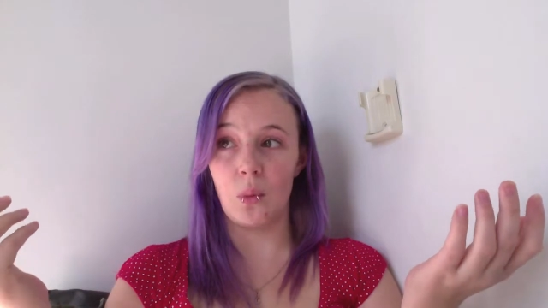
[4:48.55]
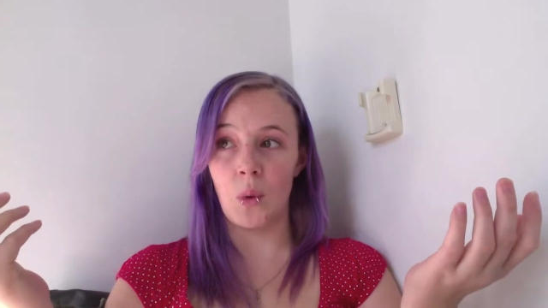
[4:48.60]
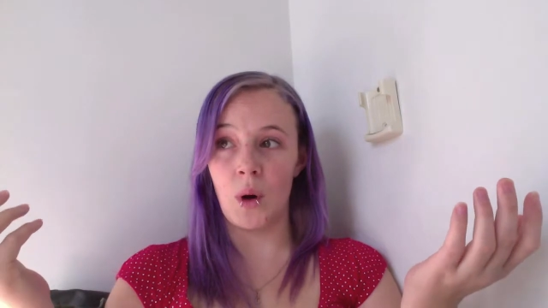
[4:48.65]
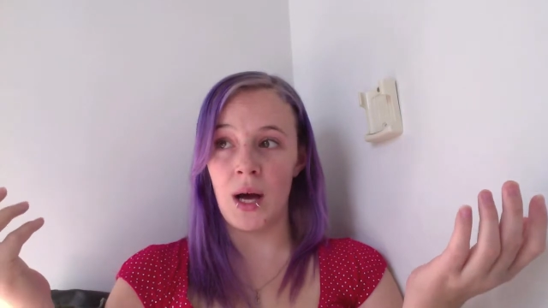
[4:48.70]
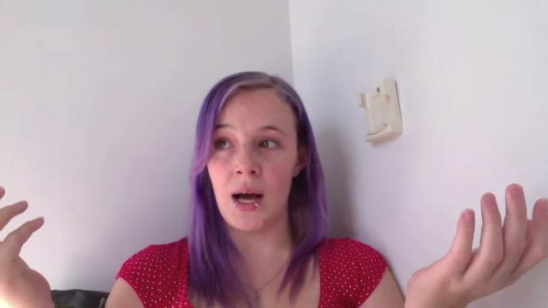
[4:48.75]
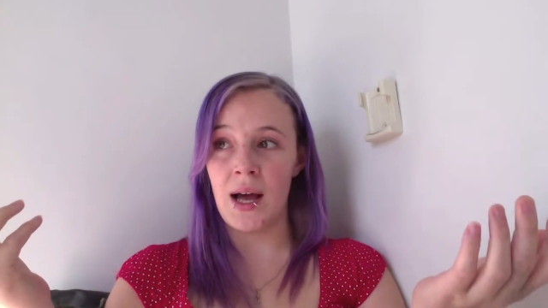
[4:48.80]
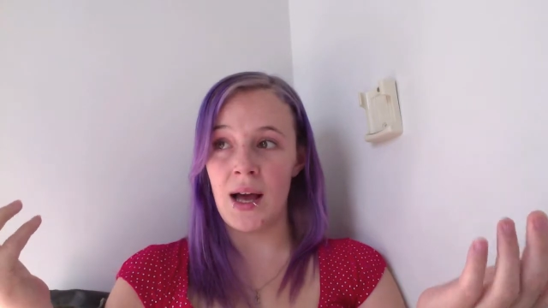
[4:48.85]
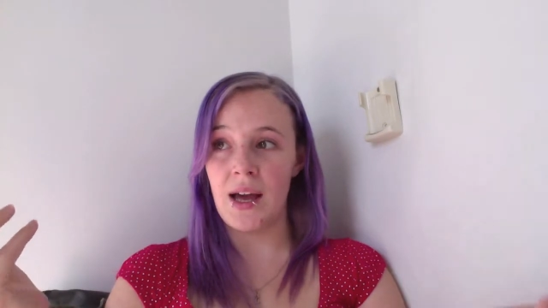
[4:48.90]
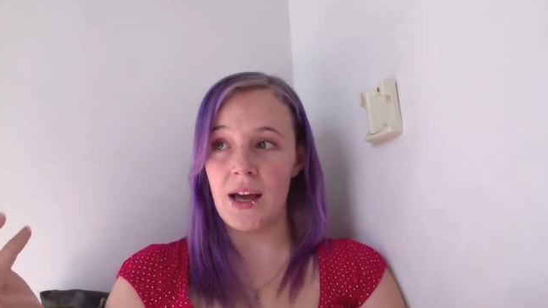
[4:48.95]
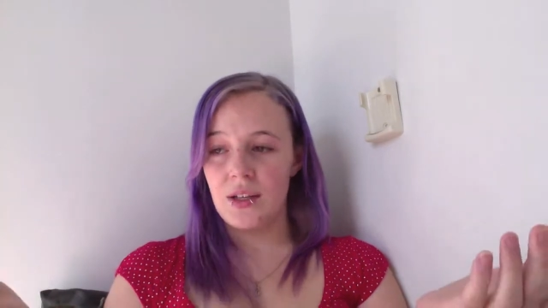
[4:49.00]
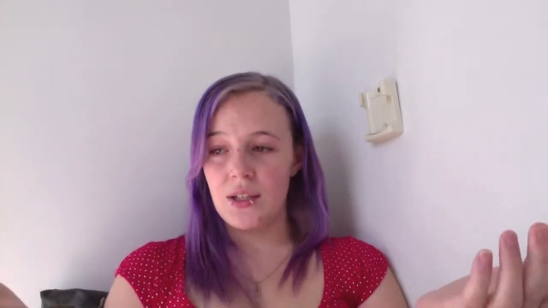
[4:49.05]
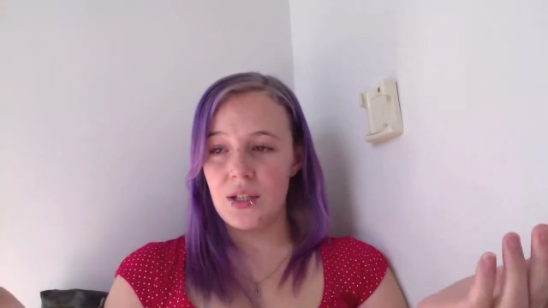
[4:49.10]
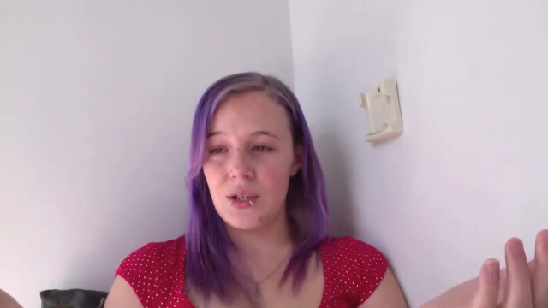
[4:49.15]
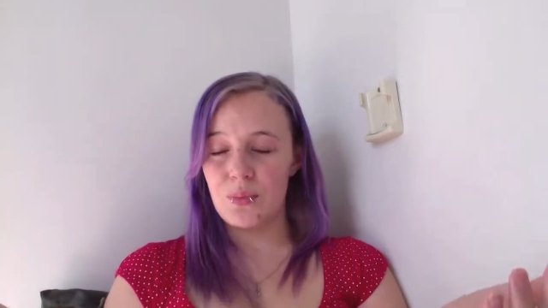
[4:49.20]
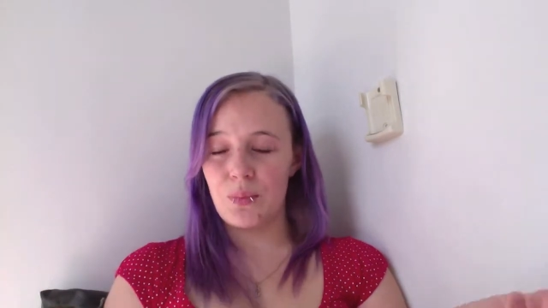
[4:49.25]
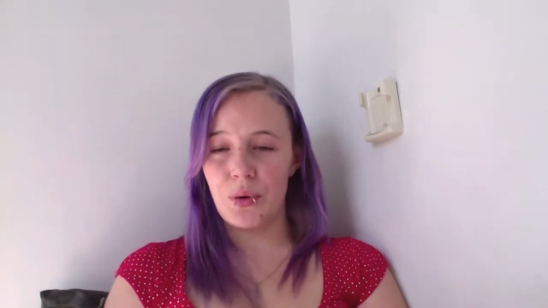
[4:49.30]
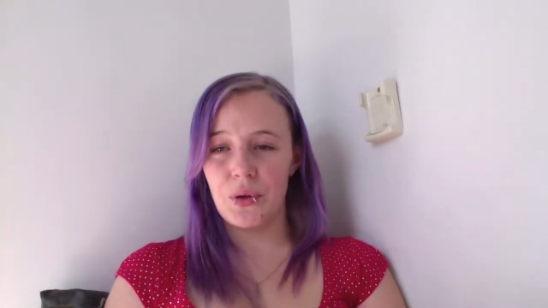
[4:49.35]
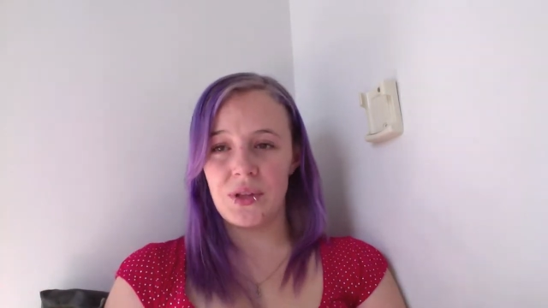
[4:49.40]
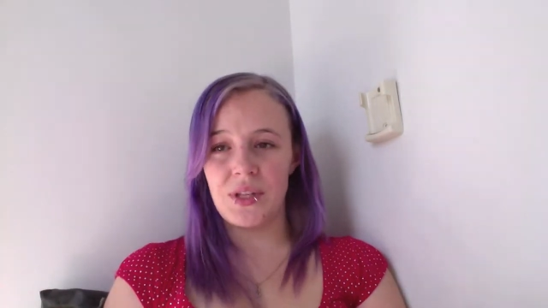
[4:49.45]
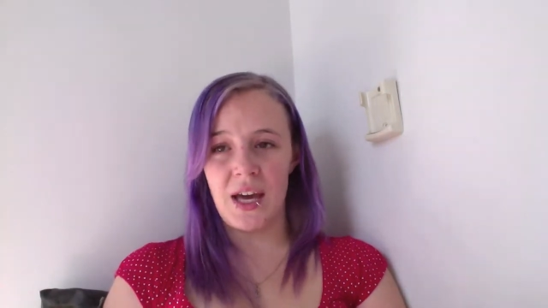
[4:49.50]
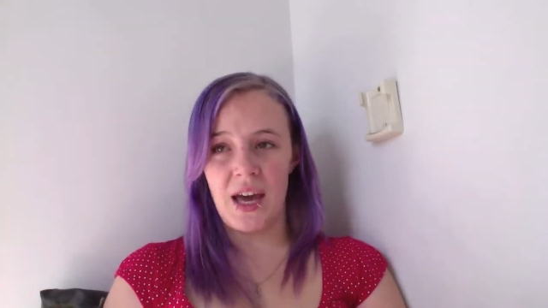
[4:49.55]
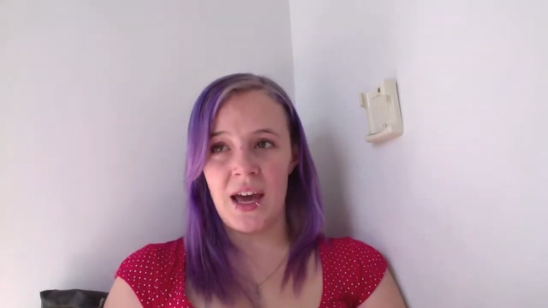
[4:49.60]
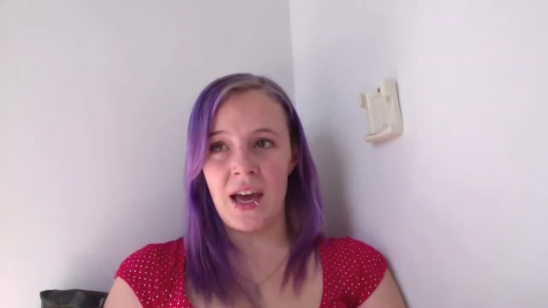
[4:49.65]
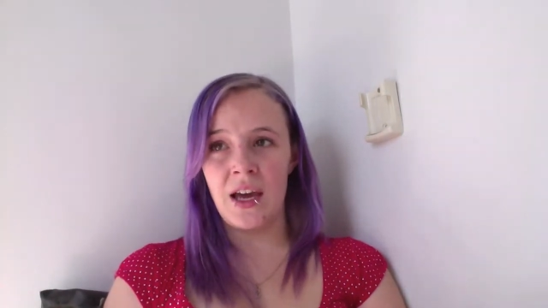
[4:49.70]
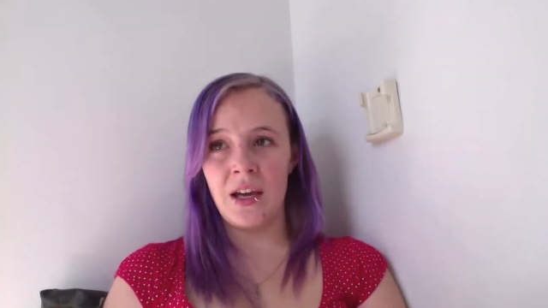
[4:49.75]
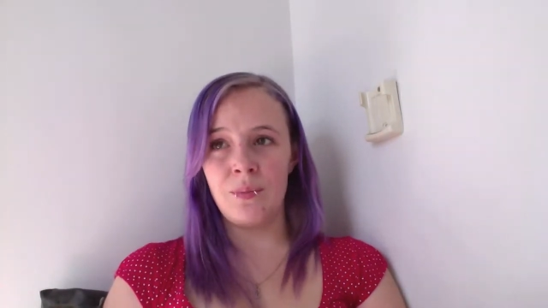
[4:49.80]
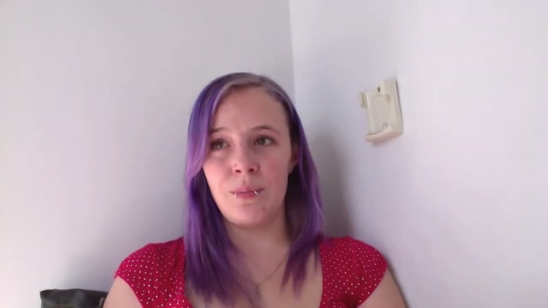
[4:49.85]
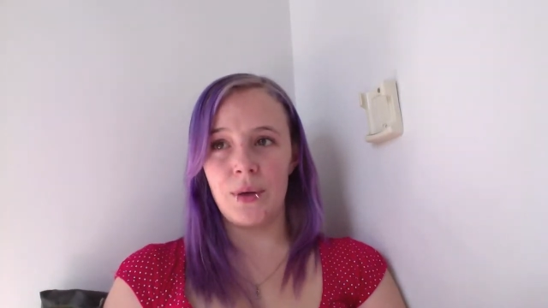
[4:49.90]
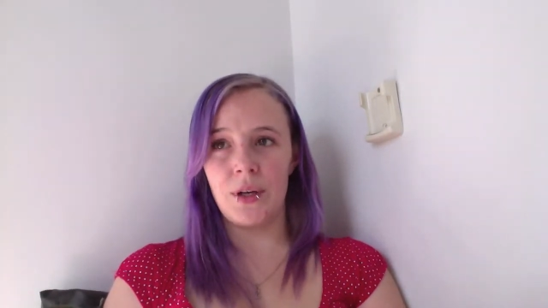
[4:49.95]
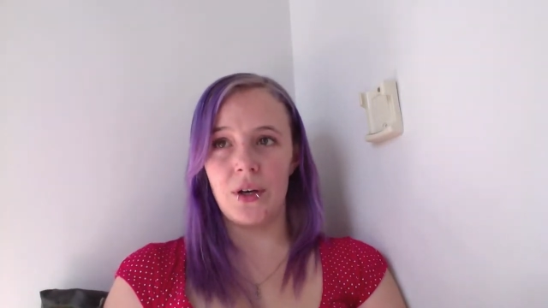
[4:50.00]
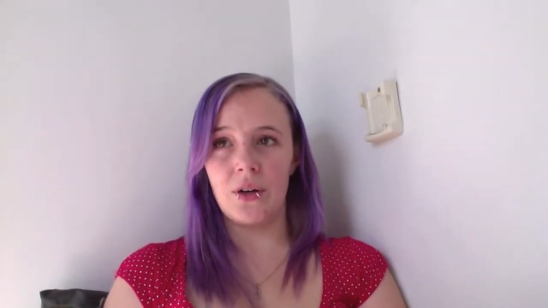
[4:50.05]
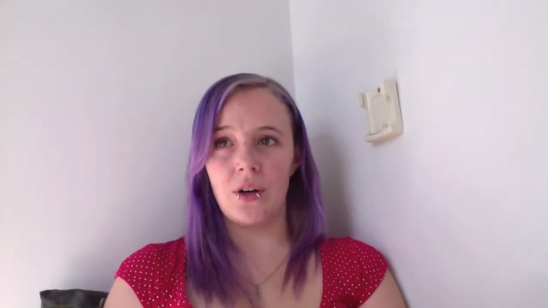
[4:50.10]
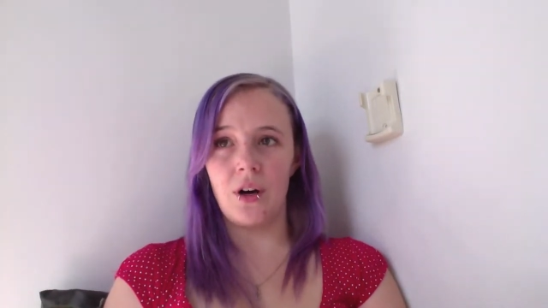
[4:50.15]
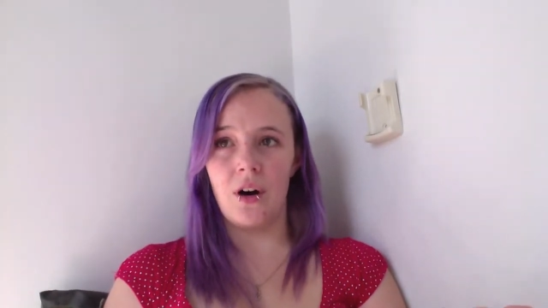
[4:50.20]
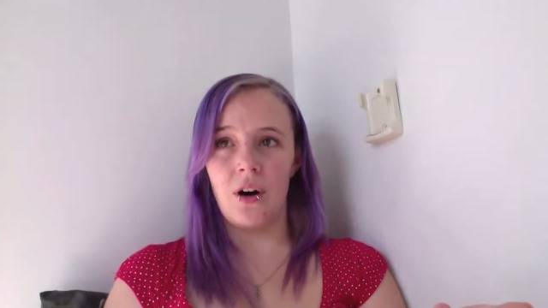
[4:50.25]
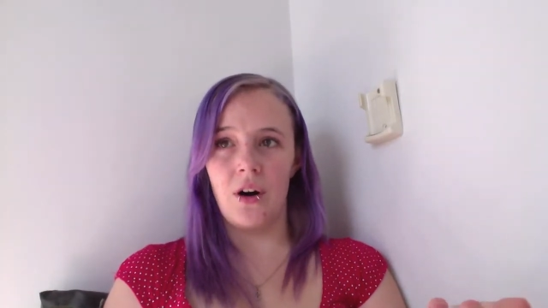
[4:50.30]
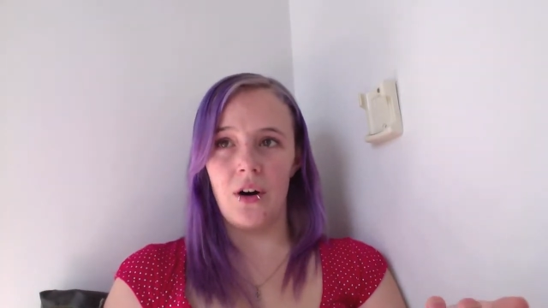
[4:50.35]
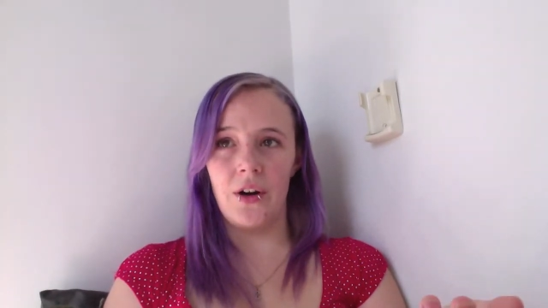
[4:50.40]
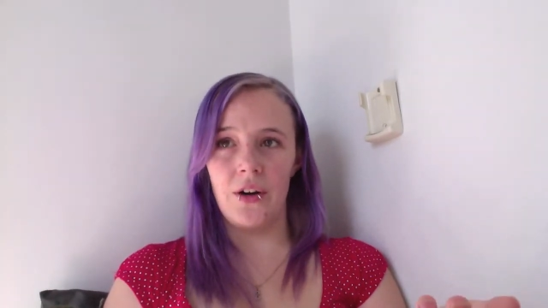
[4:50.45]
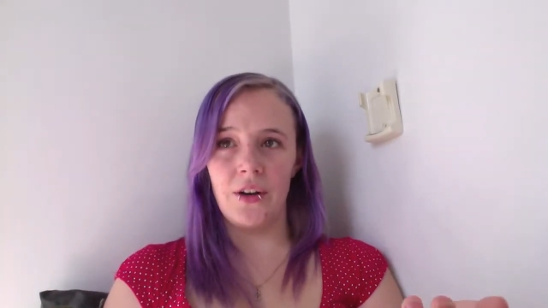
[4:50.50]
why do you put the ad block
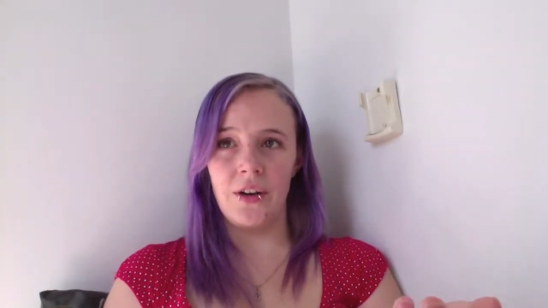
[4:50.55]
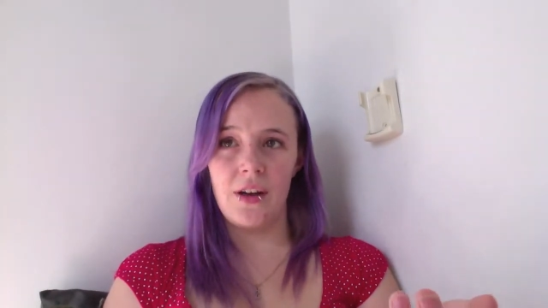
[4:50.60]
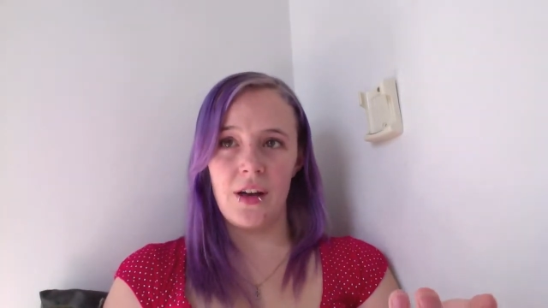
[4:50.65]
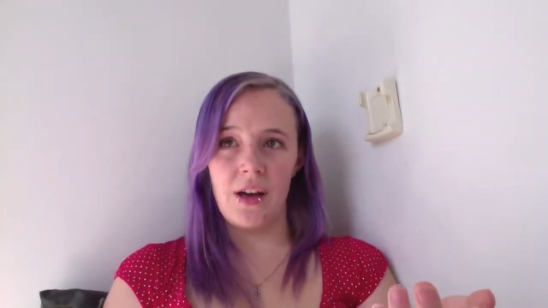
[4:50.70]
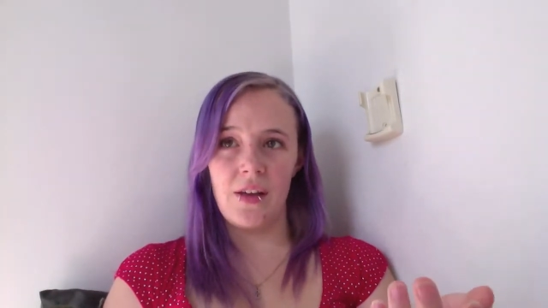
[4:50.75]
on